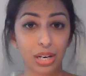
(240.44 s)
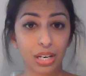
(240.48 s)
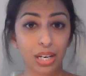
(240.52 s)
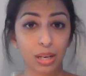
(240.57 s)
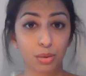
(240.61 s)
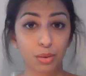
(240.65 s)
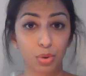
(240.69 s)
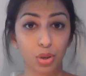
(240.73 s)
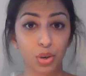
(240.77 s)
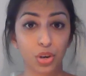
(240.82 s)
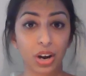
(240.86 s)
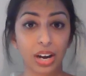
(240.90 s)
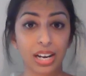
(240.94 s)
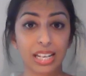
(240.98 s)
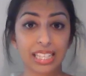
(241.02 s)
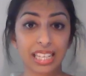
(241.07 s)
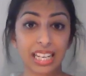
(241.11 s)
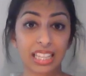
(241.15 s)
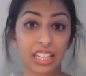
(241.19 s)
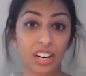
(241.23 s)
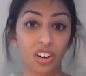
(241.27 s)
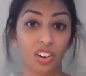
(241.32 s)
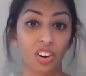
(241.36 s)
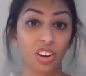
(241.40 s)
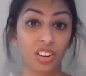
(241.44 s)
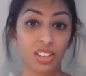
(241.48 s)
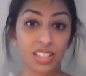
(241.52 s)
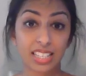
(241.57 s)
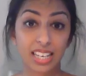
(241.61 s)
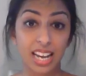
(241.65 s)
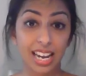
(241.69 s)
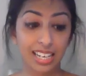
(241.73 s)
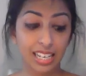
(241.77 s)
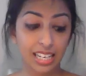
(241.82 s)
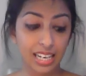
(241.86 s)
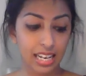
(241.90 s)
been immunized in the last
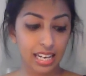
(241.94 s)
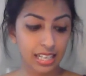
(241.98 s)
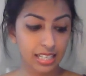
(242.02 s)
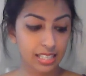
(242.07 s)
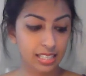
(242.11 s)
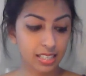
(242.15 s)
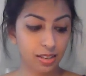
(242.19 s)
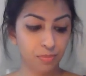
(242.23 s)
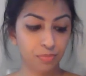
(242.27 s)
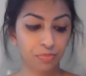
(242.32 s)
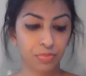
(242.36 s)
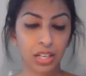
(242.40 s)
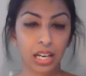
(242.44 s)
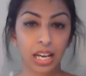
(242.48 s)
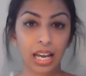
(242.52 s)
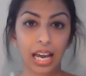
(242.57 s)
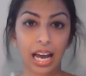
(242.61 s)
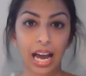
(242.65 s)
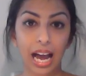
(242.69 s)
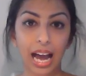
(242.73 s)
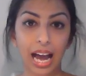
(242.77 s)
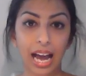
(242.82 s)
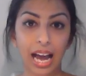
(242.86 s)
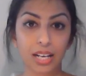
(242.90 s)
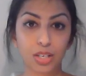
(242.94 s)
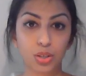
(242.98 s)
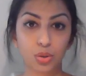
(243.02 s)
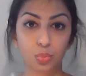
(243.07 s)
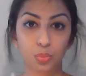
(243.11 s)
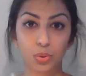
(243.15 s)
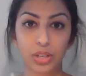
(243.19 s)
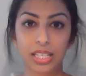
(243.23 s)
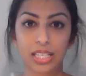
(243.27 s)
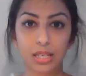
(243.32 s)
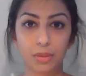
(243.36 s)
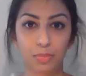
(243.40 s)
10 years. And
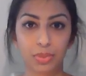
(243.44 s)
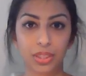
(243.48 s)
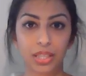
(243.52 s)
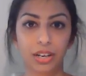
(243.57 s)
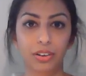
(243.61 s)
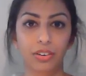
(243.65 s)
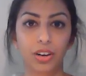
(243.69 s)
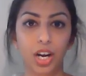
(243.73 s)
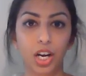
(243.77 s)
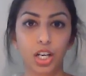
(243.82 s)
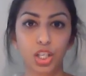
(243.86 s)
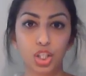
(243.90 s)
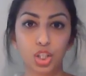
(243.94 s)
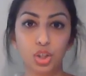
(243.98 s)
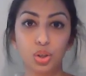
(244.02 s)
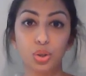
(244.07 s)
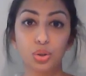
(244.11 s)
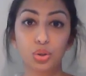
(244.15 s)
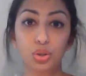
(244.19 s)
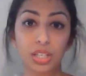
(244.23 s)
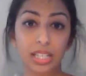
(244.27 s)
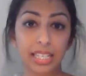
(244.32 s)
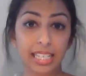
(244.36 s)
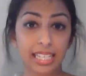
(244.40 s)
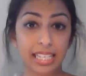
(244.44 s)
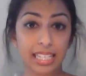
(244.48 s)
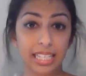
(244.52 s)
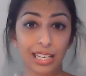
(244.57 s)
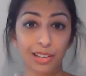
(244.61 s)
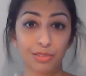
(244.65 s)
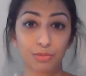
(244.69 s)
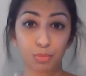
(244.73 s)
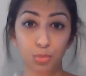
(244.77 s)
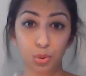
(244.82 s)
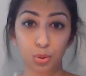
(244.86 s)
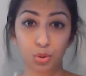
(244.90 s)
with diphtheria, you usually need to
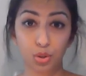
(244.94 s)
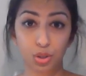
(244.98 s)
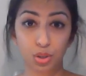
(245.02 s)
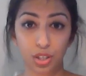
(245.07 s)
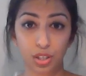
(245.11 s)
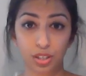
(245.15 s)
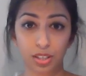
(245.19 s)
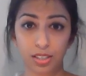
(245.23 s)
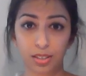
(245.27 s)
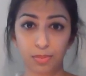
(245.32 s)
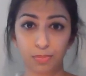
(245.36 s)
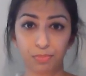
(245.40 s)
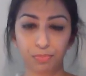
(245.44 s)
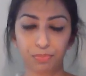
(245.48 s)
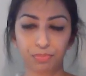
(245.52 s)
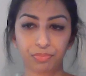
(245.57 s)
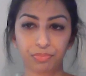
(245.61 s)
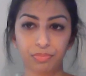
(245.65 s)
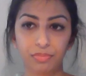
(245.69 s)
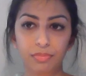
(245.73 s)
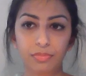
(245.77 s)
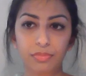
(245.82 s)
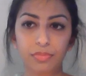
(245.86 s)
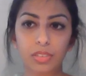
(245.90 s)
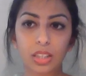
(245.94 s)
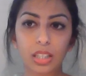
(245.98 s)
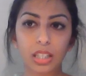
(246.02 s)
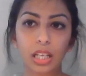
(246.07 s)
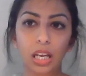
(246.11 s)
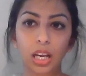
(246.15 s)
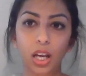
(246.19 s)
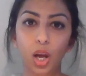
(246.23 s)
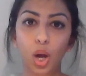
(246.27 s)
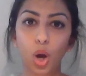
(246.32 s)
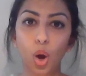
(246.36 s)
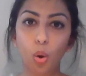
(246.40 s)
give boosters.
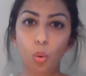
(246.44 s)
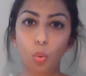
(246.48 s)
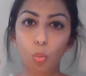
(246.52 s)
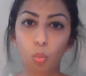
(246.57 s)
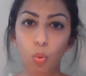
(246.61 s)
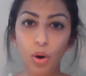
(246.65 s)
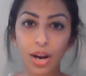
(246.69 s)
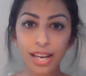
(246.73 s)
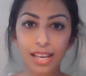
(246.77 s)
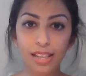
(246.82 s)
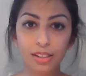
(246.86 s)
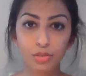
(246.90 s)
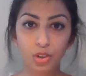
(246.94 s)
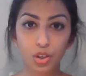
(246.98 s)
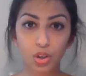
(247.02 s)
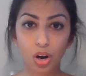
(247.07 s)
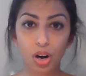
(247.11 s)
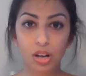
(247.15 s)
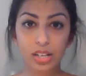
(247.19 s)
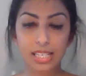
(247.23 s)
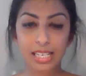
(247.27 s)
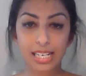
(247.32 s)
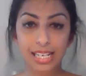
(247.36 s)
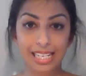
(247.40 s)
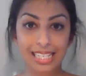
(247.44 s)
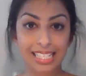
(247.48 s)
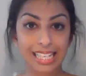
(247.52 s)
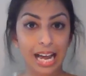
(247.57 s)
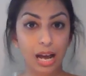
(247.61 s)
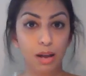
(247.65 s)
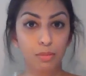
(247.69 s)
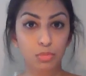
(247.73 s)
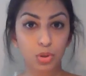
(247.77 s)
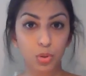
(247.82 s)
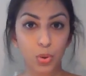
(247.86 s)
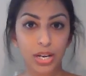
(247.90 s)
With regards to
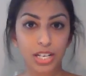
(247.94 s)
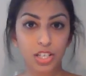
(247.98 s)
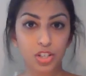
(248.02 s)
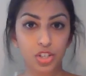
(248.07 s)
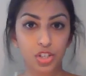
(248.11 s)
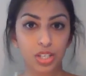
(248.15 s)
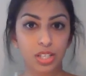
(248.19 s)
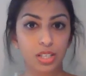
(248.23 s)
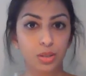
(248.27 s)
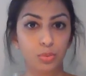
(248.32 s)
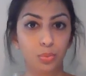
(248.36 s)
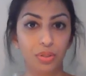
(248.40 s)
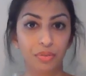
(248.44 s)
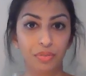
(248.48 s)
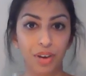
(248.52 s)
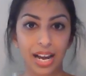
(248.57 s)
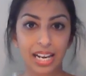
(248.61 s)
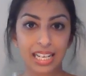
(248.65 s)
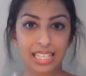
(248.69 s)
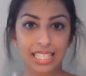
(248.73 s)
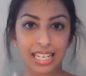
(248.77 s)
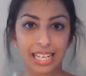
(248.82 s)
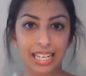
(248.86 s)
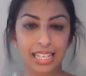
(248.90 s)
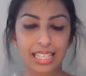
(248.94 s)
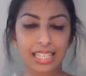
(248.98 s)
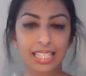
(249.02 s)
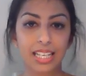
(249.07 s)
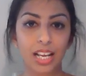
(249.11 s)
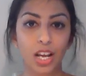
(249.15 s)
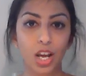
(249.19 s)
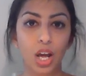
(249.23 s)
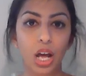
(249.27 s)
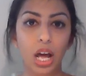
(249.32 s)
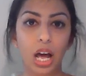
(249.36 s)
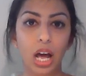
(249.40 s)
exams questions with vaccines,